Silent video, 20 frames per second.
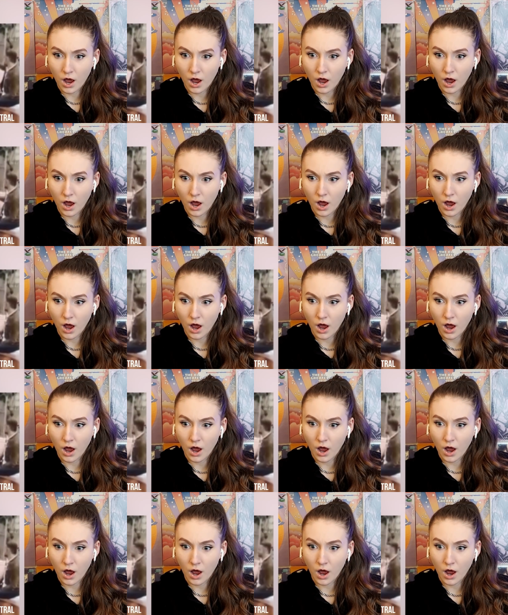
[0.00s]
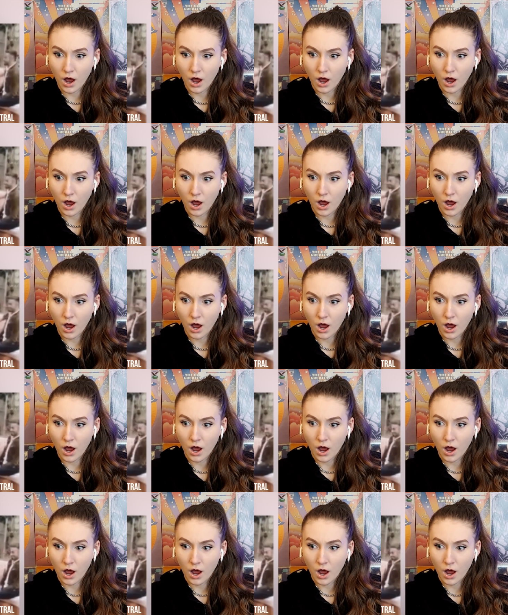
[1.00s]

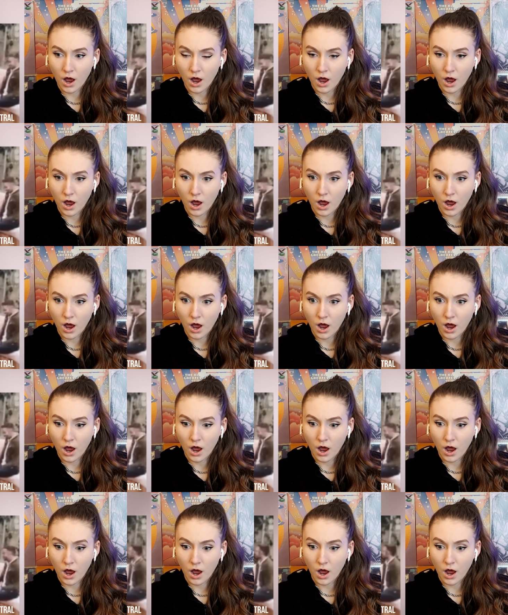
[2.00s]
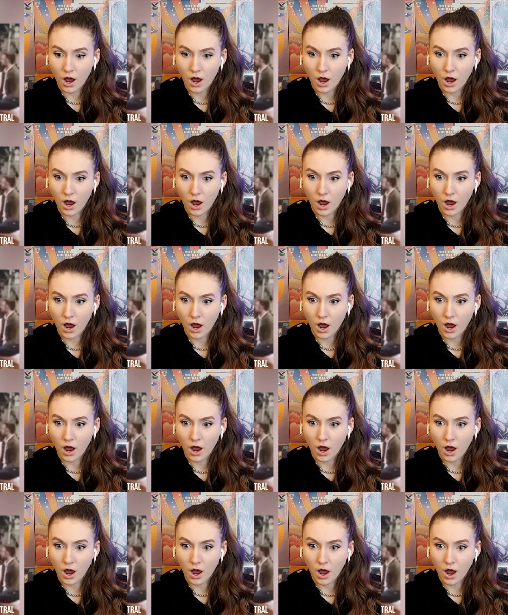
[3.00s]

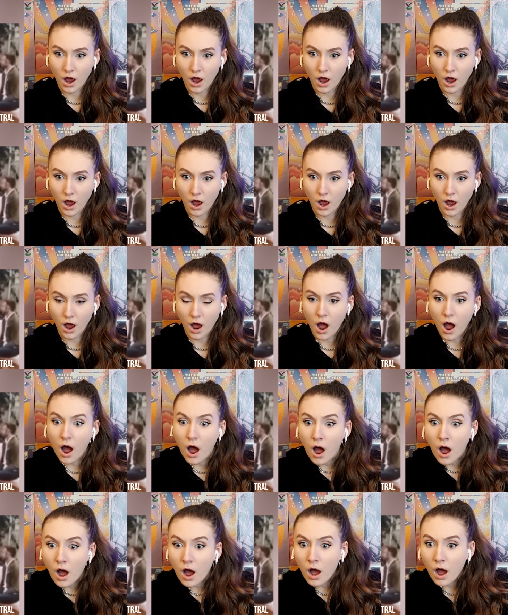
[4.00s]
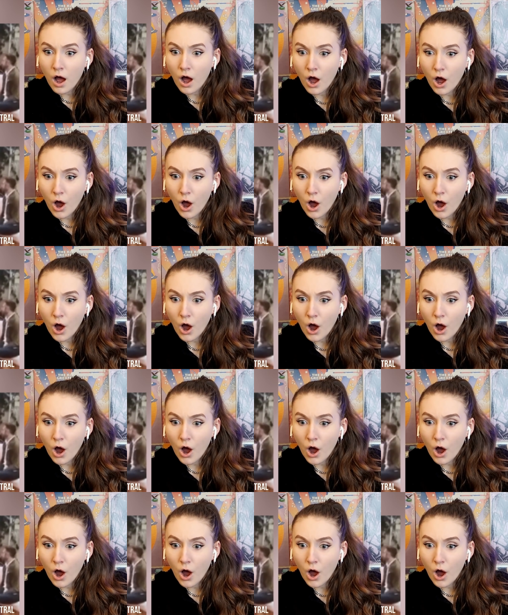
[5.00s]
No one is speaking in this clip.